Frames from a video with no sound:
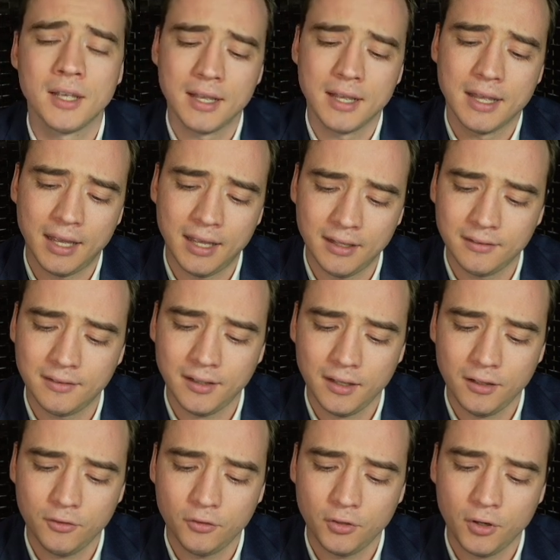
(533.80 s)
And then
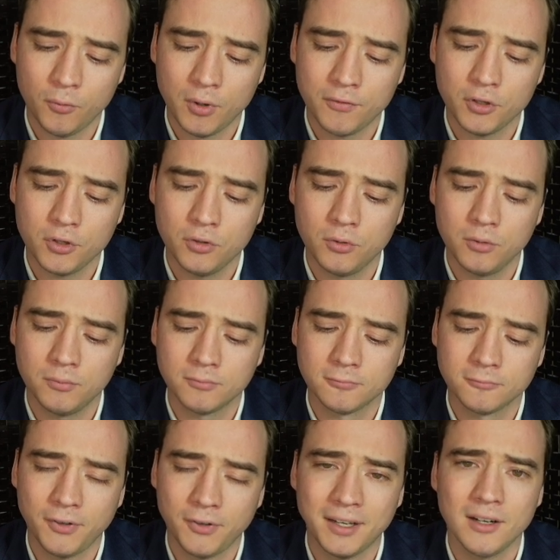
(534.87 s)
the revenue,
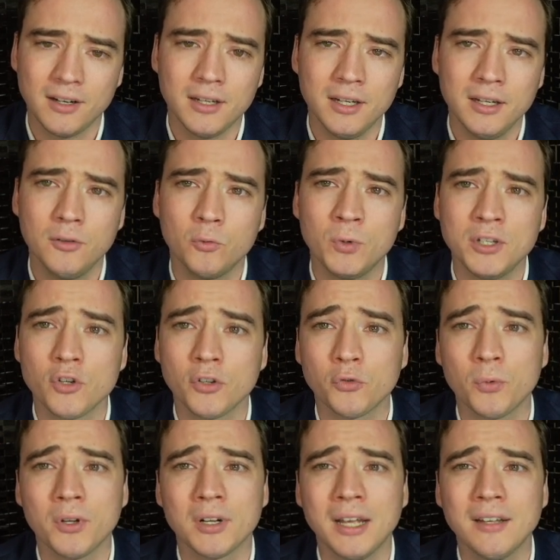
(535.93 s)
finally, we just
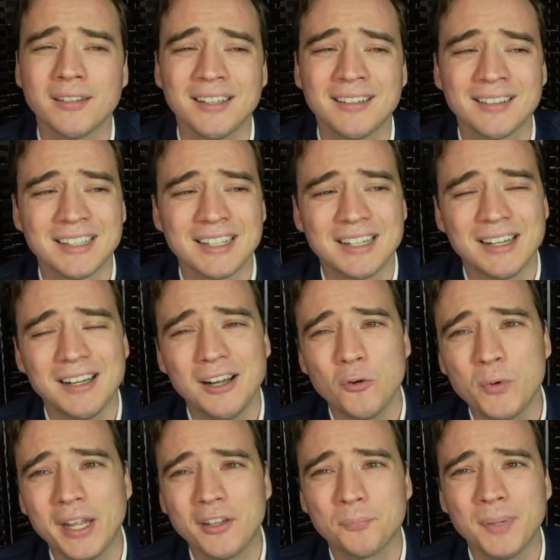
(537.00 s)
realize that we
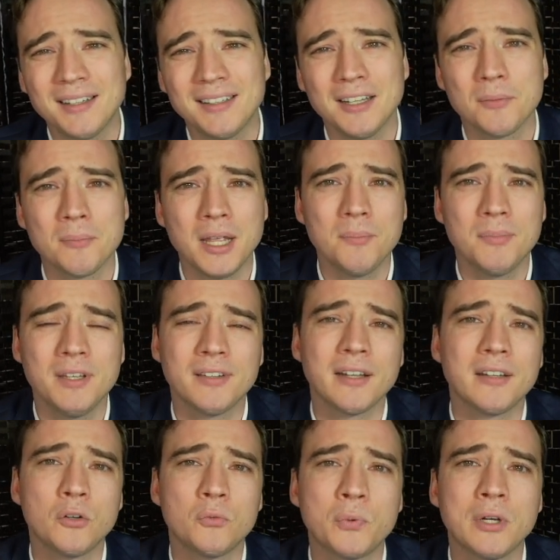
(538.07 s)
expected maybe that
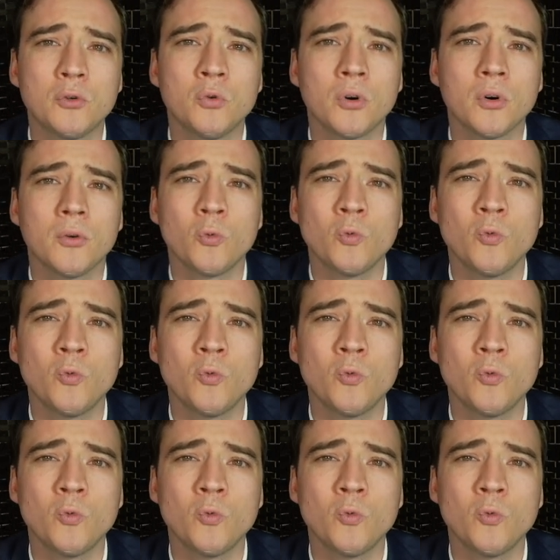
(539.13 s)
it will grow way